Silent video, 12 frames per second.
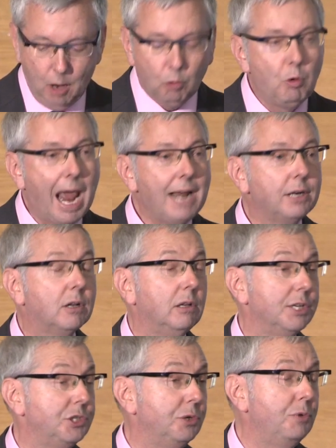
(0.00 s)
Radical,
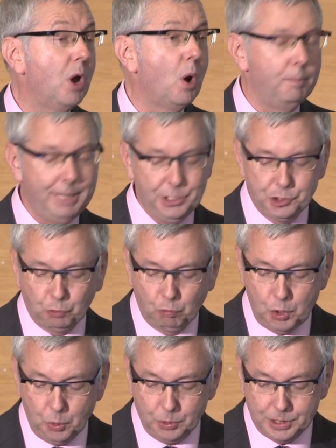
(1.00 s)
as you know, means
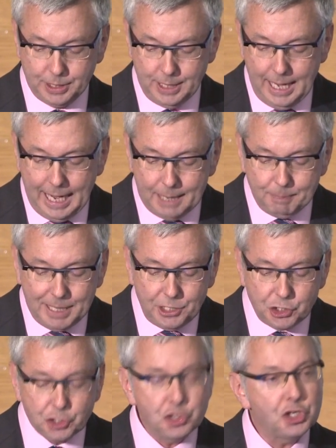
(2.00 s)
root. It
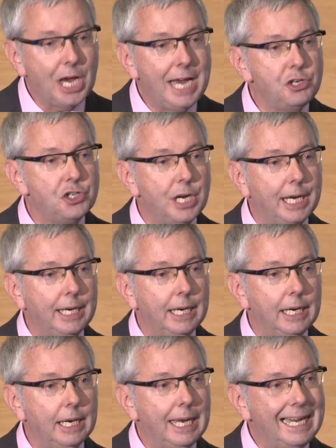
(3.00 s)
means
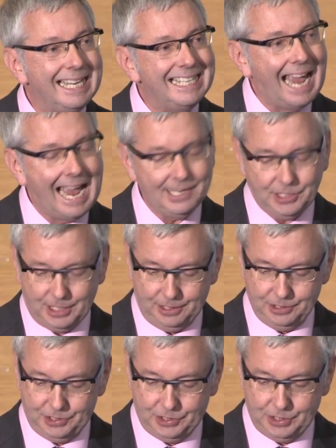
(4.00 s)
changing in
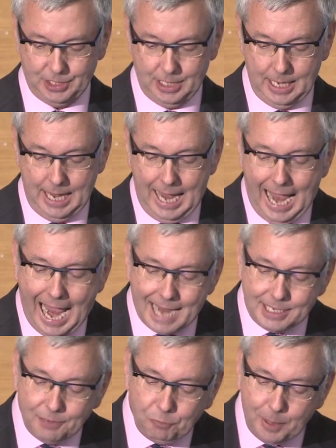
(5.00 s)
essence.
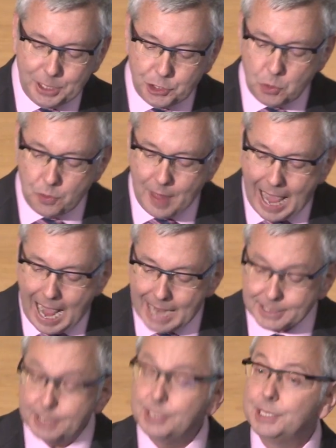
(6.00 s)
And if we do
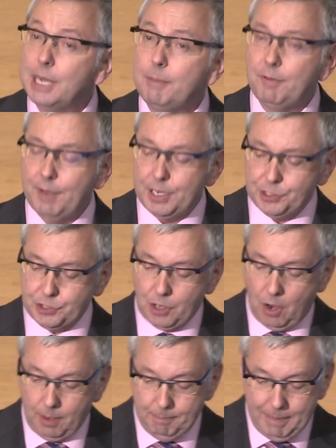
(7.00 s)
that, and some of us
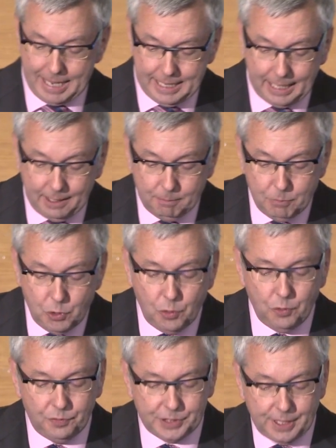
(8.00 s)
are making
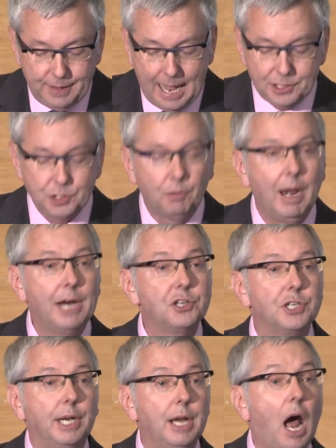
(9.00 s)
moves in that
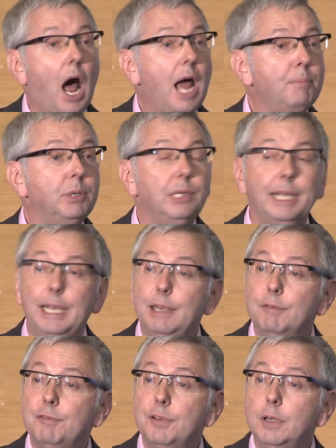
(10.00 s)
direction, I
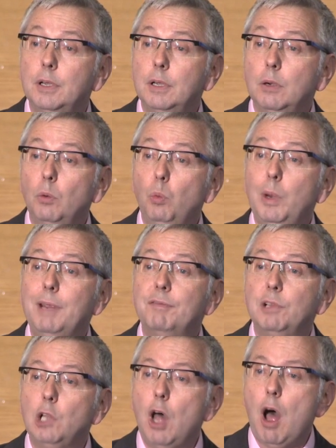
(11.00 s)
believe we've
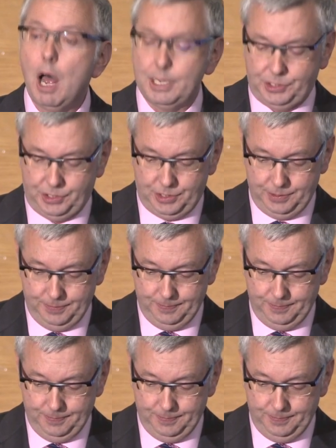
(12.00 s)
lost.